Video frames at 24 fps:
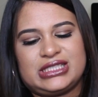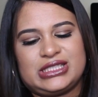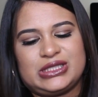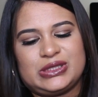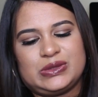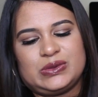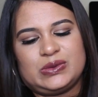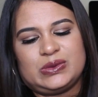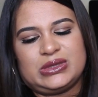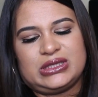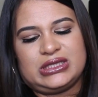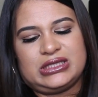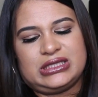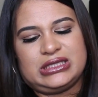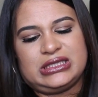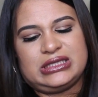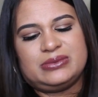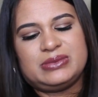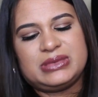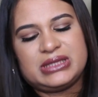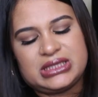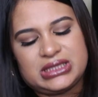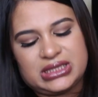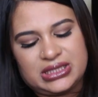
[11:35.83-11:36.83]
So
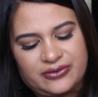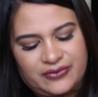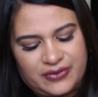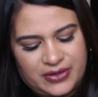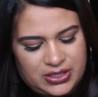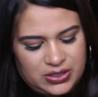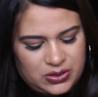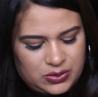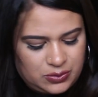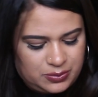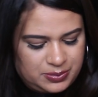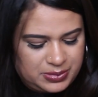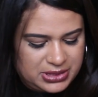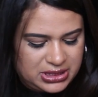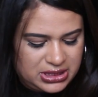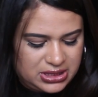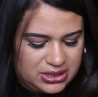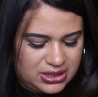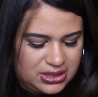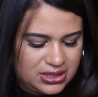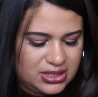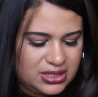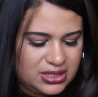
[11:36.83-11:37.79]
let me see if I can open it.